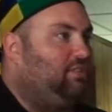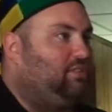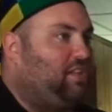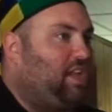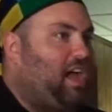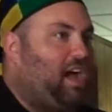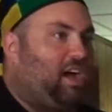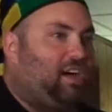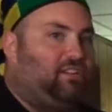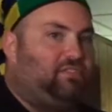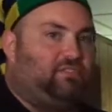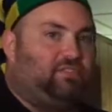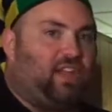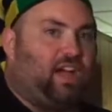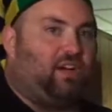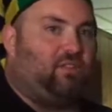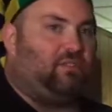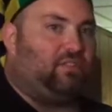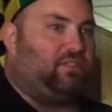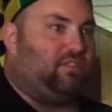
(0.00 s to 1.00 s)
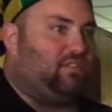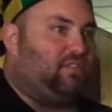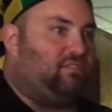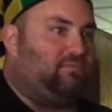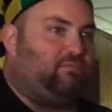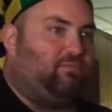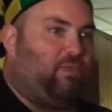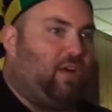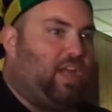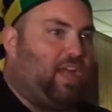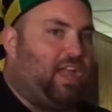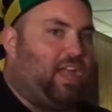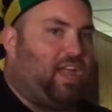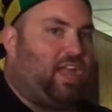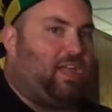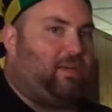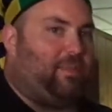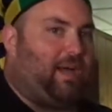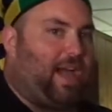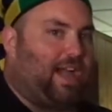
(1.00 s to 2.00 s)
Yeah, that was
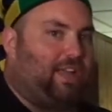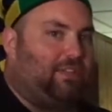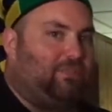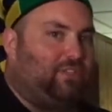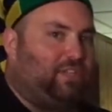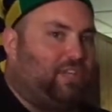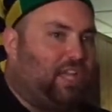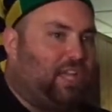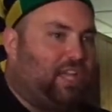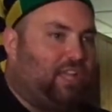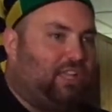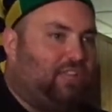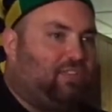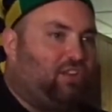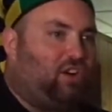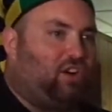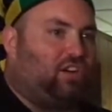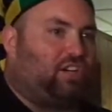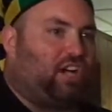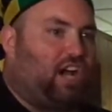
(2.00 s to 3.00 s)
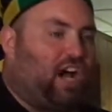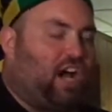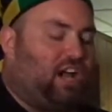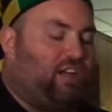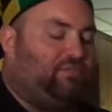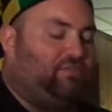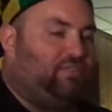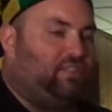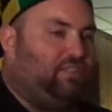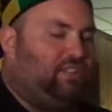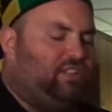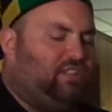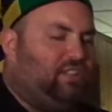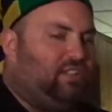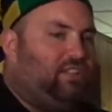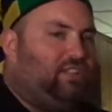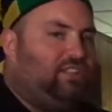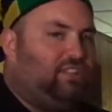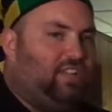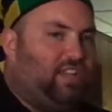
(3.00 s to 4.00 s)
way back in the day. It's As archived. I do the
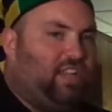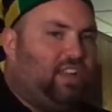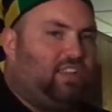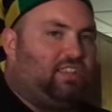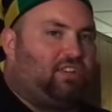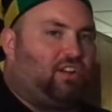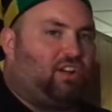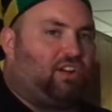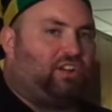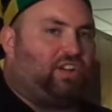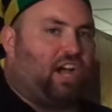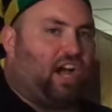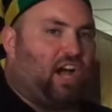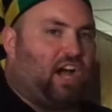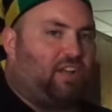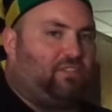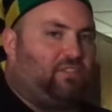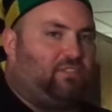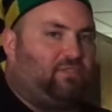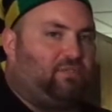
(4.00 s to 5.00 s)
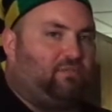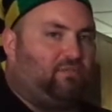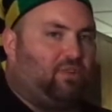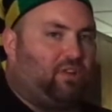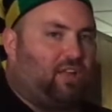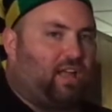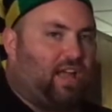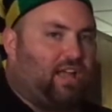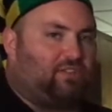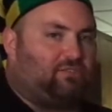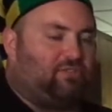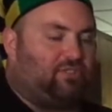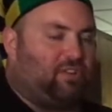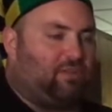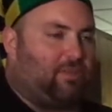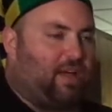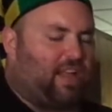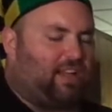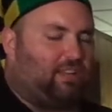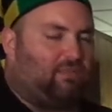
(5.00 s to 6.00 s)
rotisserie. It is archived if you want to actually go
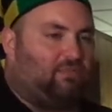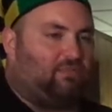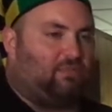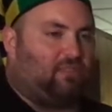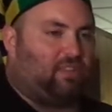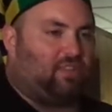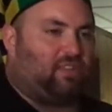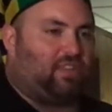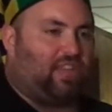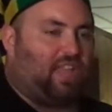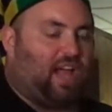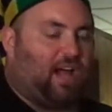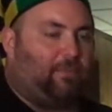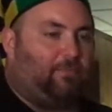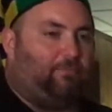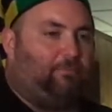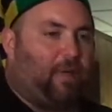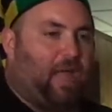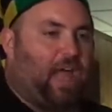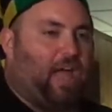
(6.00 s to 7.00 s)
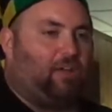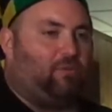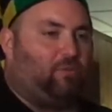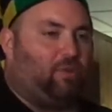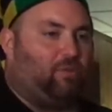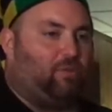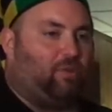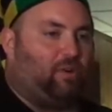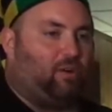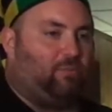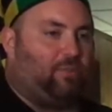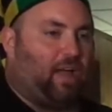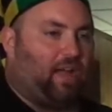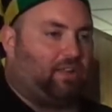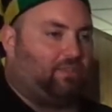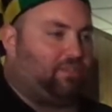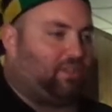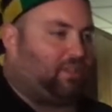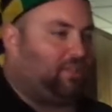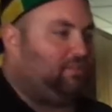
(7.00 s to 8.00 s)
back and see how bad we were
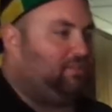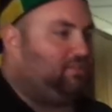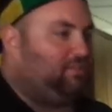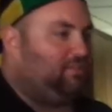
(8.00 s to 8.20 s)
back then,